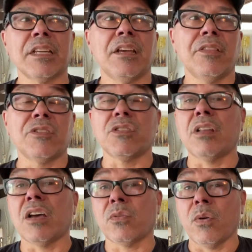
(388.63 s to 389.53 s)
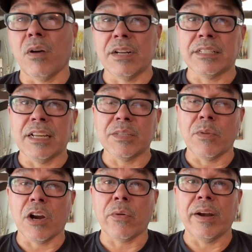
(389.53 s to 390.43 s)
a lot going on in today's
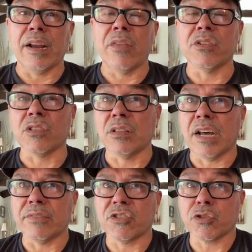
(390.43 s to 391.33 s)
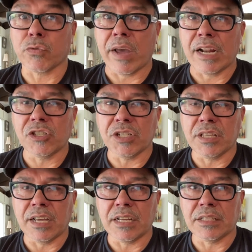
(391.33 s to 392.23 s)
market right now, and there's a lot of strategy
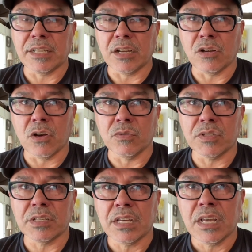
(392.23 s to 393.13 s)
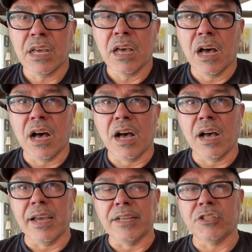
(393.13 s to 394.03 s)
that goes
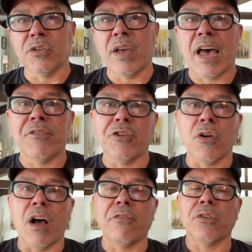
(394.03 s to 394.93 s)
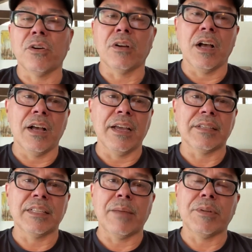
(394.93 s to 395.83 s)
into having your offer
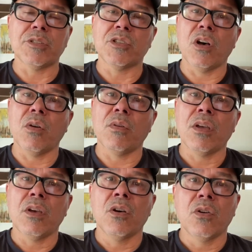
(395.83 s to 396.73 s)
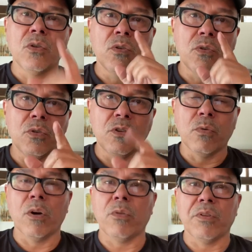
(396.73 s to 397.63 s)
accepted. So who you
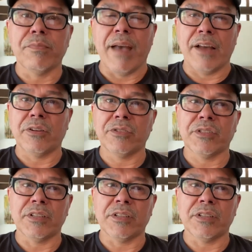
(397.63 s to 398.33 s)
work with matters.